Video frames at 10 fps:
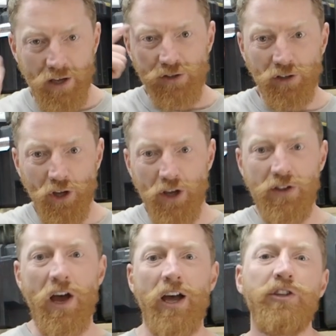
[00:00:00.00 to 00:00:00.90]
So learn
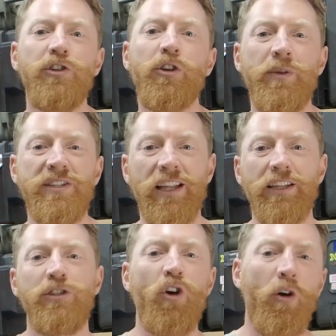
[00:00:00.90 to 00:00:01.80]
that and you can be
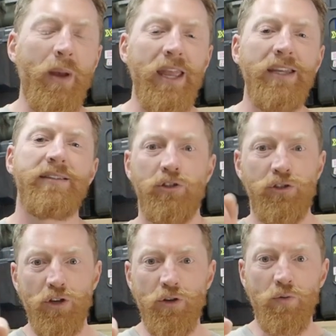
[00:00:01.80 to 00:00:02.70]
telling your mate,
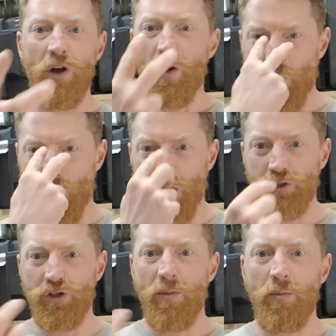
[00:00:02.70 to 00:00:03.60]
you
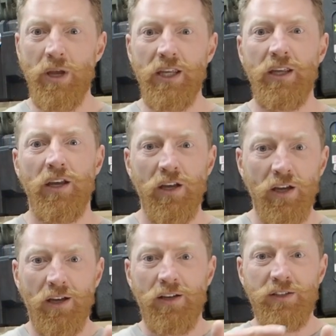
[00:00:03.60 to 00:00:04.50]
watch me
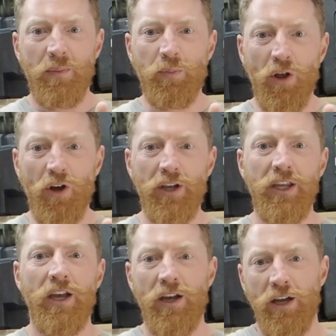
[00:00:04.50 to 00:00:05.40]
deploy
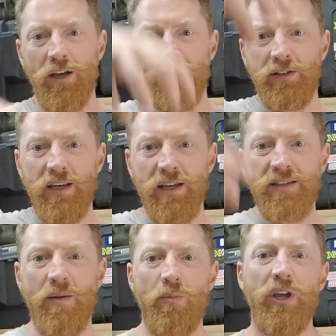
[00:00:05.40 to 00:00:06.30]

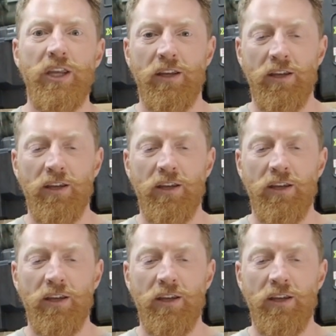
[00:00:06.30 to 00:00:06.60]
DSMB.